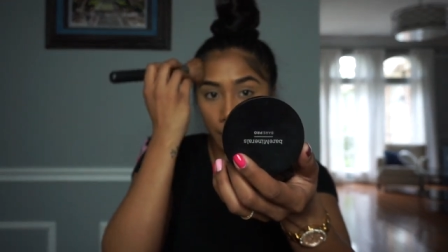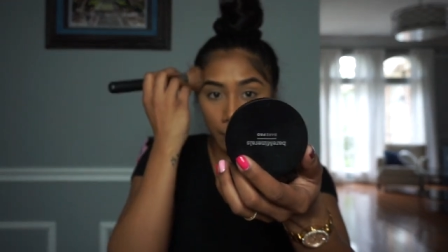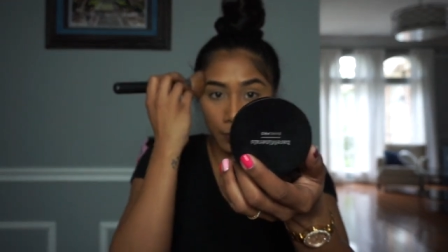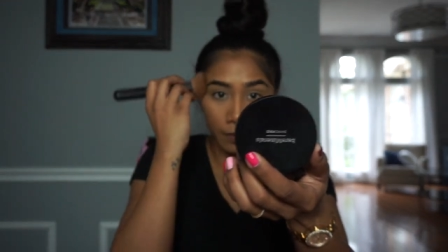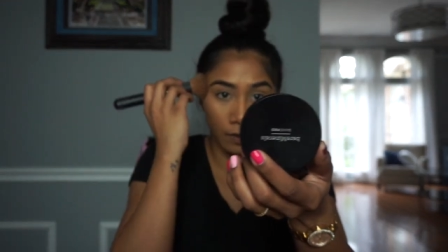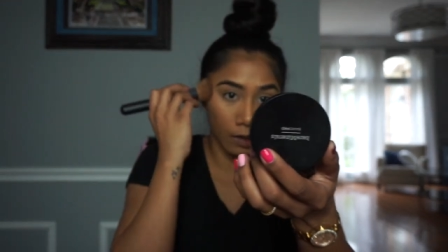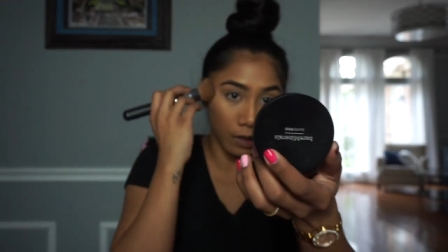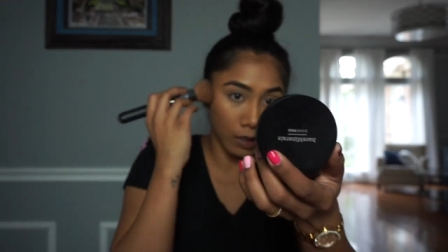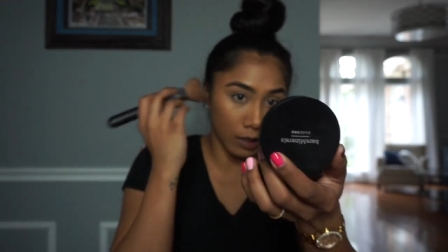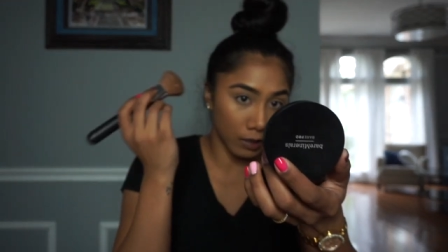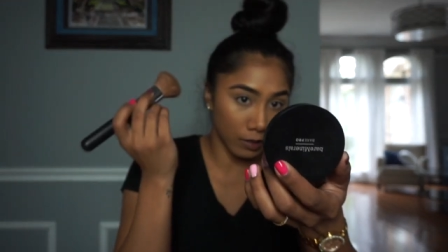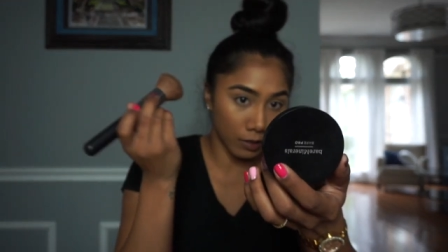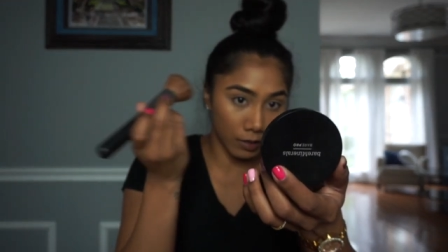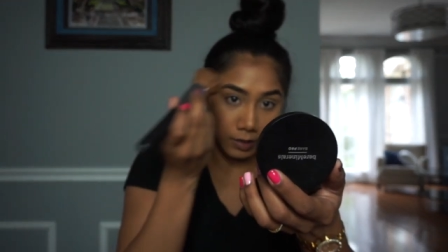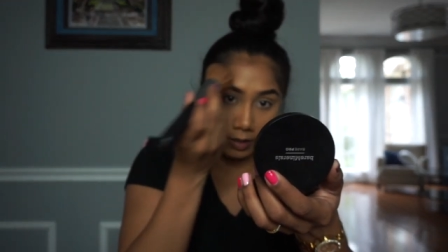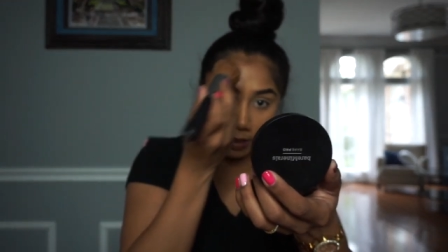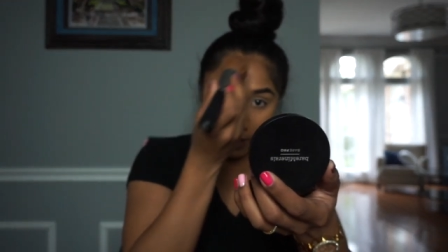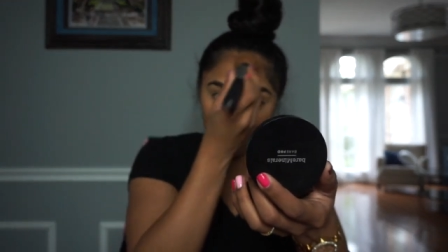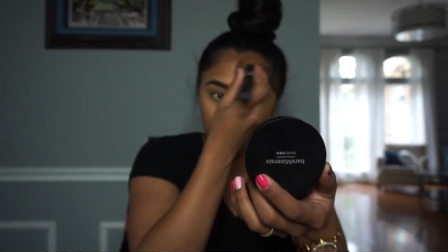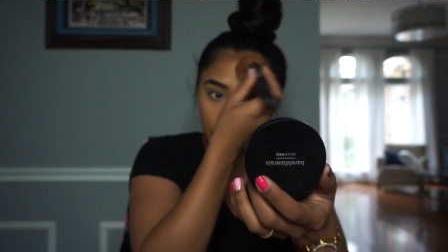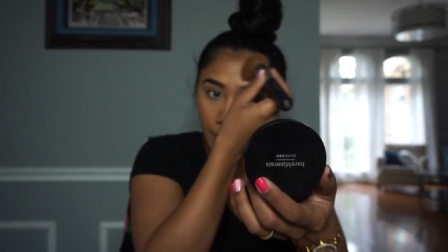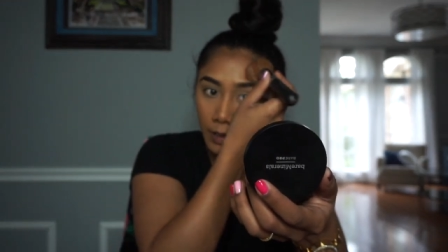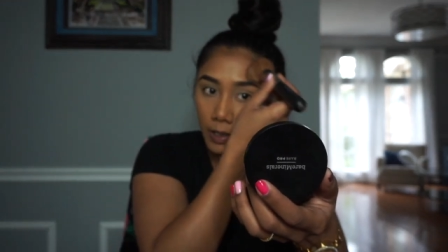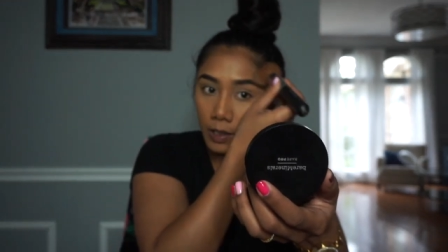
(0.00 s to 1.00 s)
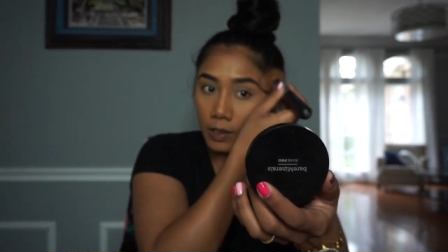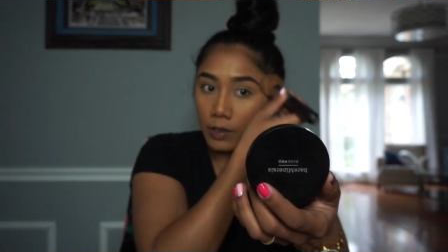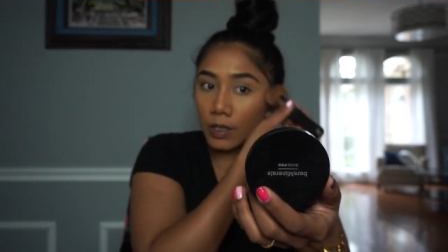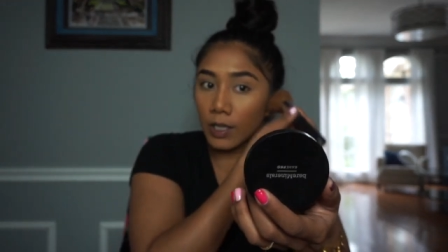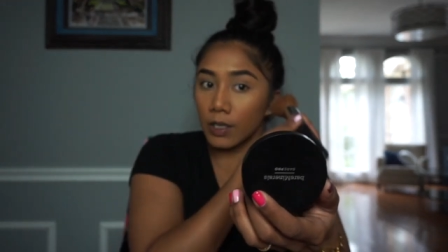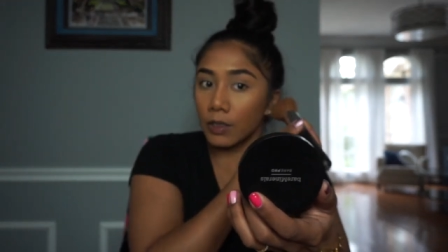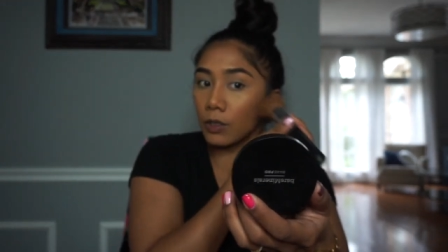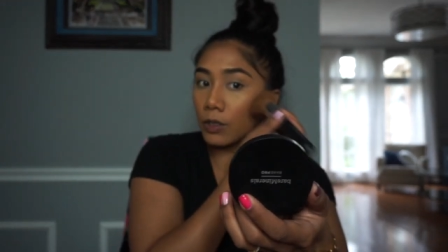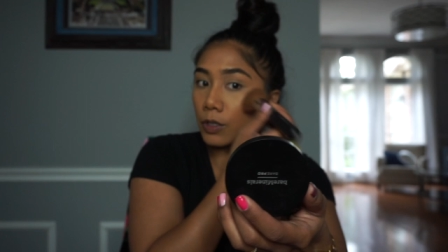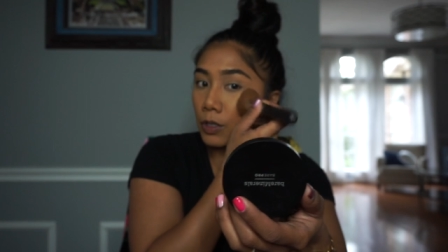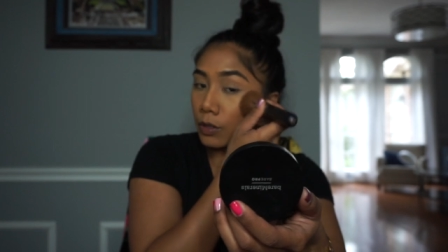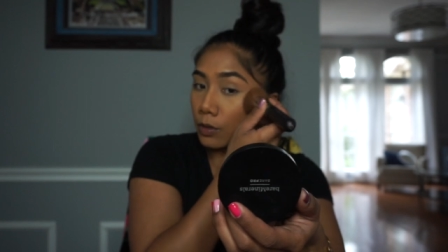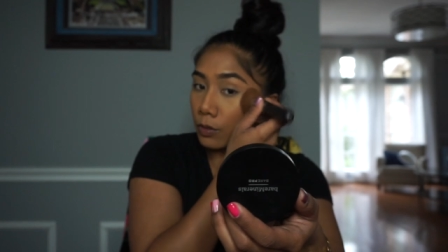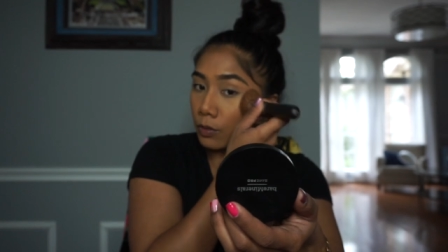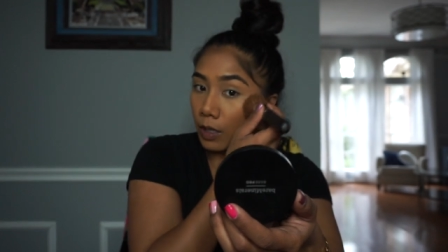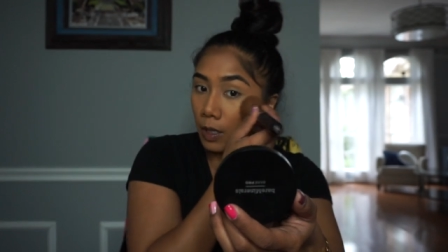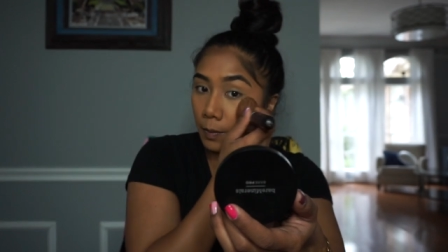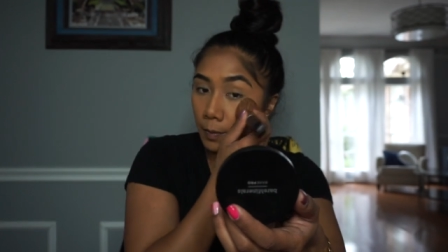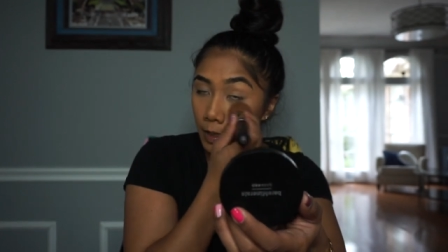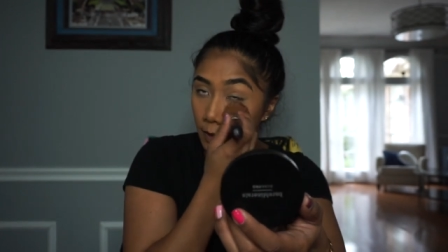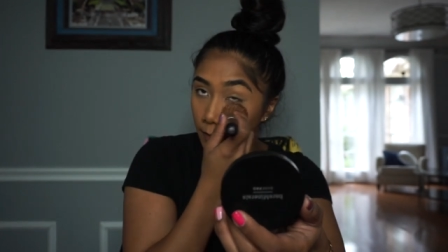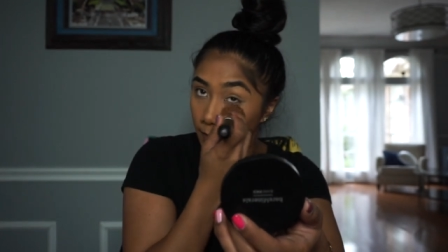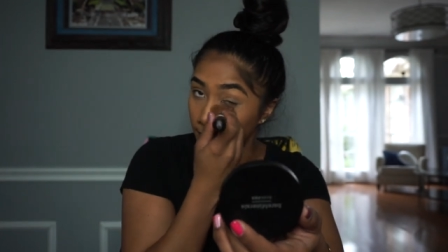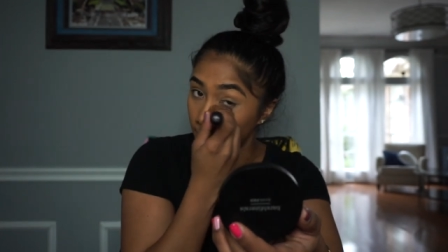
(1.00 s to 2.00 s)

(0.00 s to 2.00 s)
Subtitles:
bronzer because I do want my